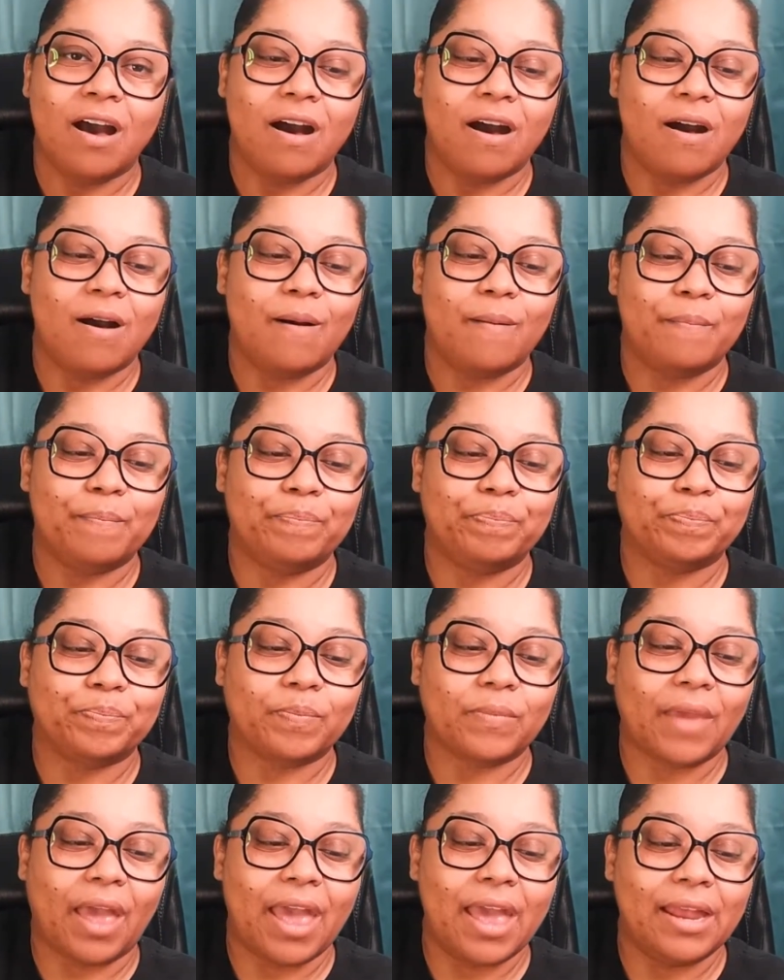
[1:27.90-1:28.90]
and
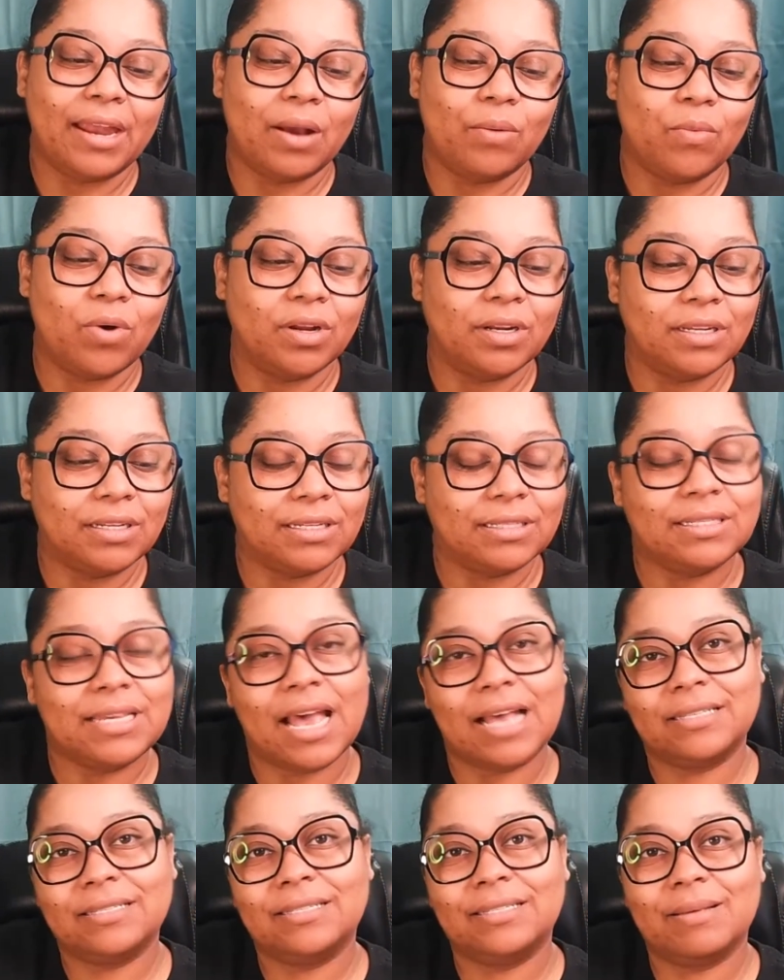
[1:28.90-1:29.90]
I wanted to
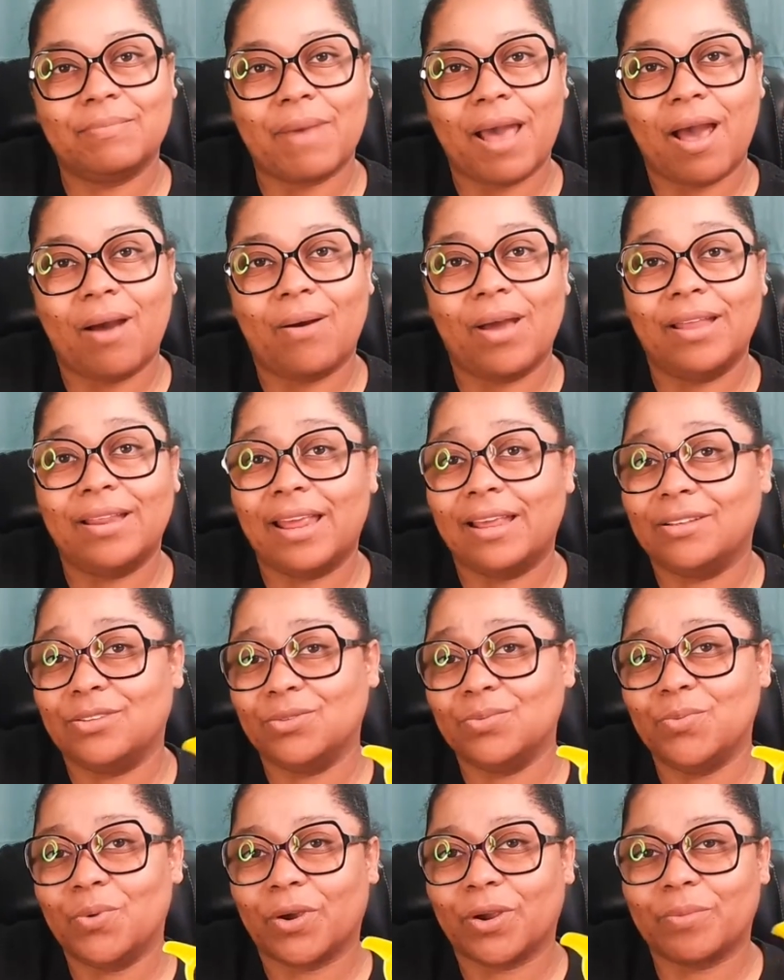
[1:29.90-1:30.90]
test them out, and they
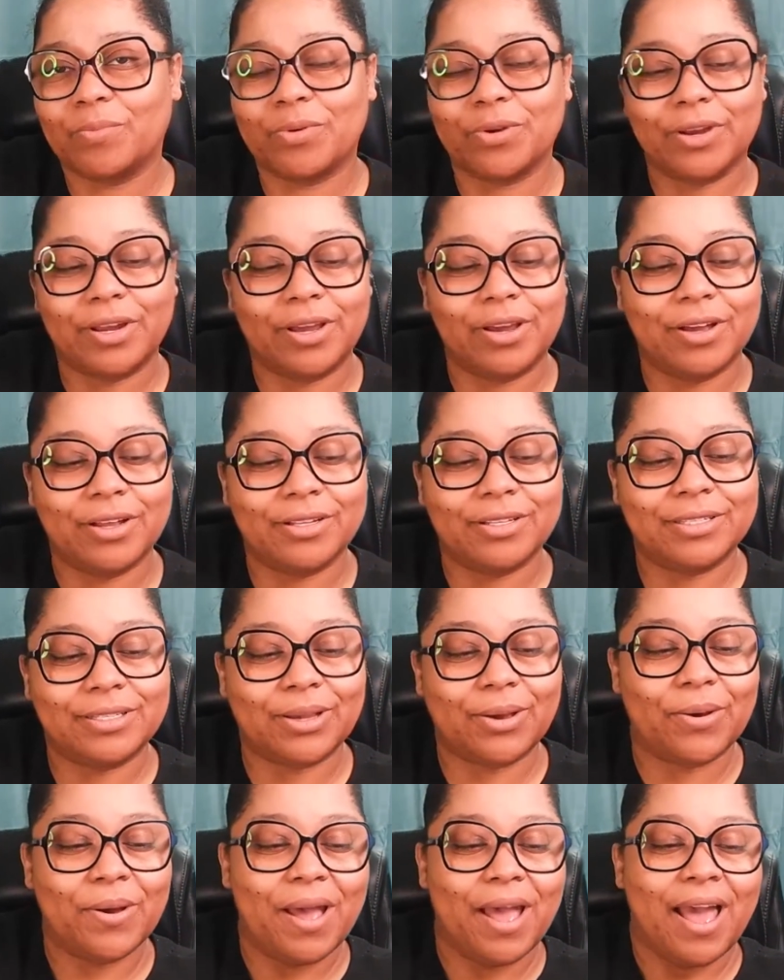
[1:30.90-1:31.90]
do work pretty good.
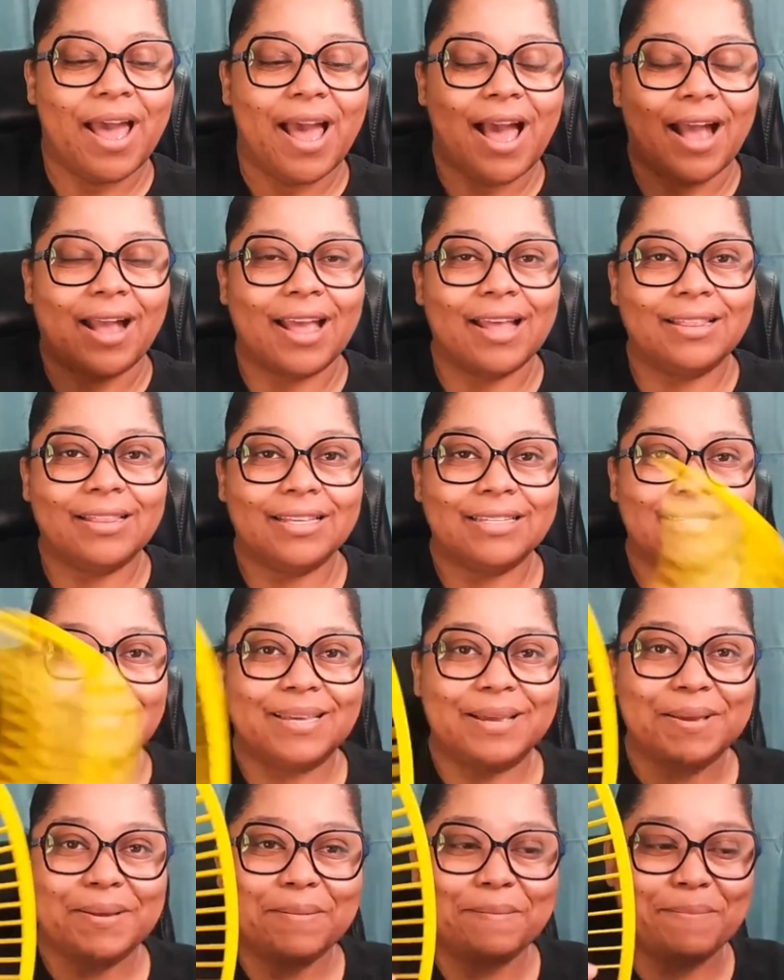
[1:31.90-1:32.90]
So I got this
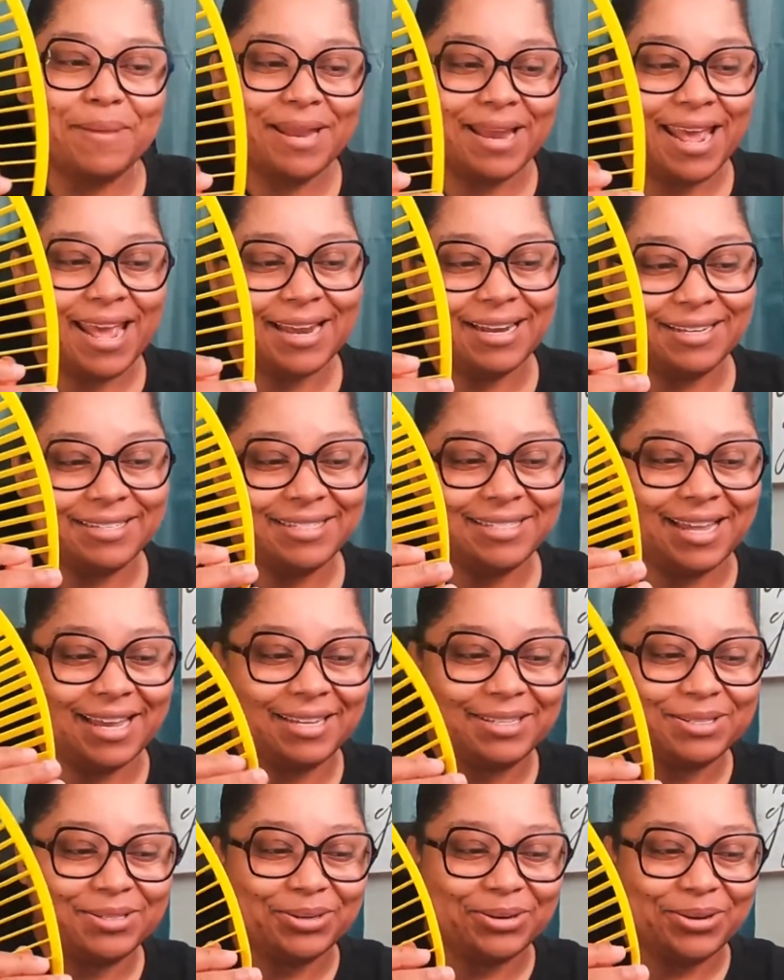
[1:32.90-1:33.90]
banana
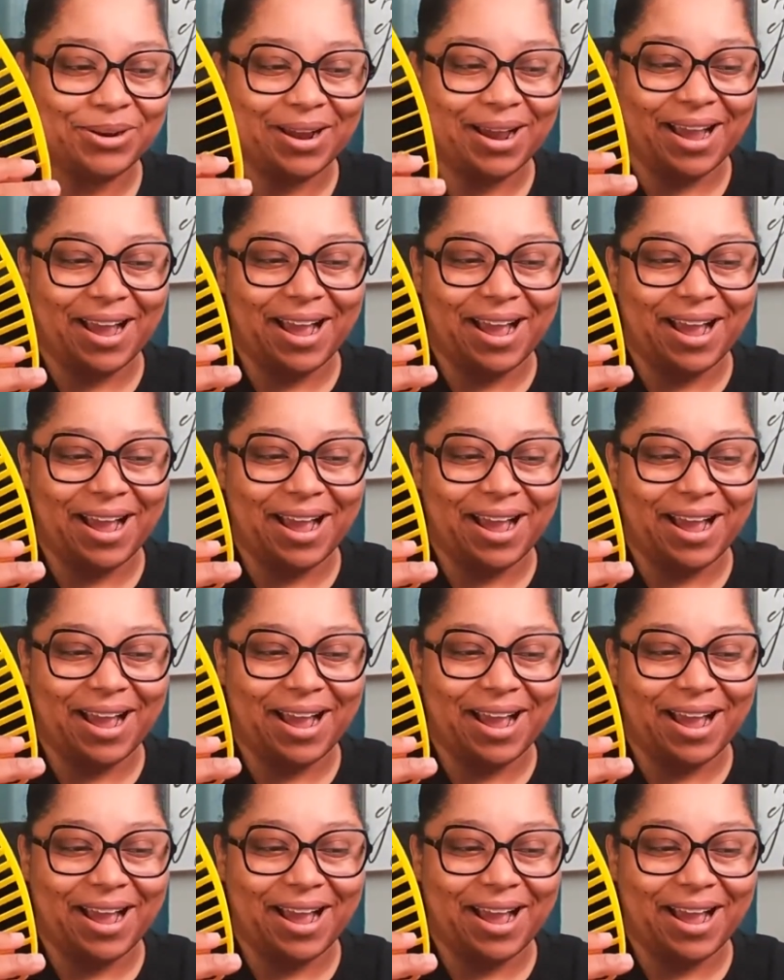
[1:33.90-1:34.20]
slicer.